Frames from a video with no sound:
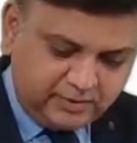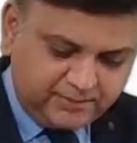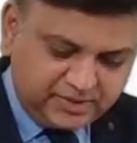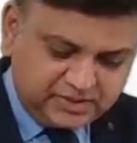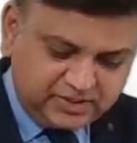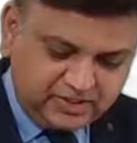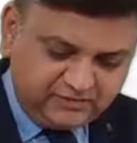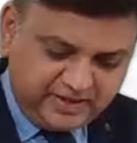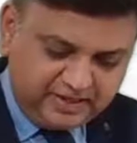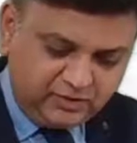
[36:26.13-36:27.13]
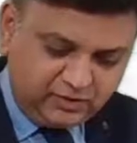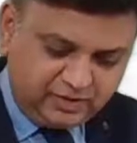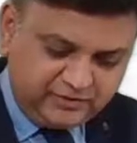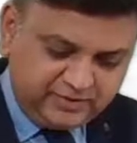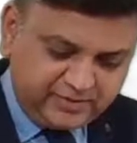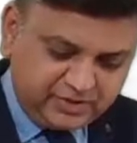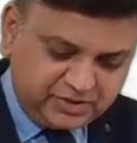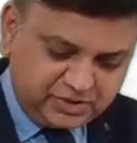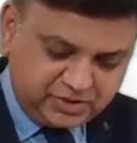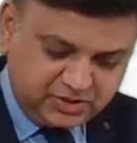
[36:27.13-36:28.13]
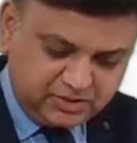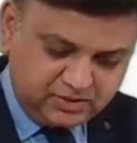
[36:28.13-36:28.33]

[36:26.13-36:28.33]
present value of depreciation.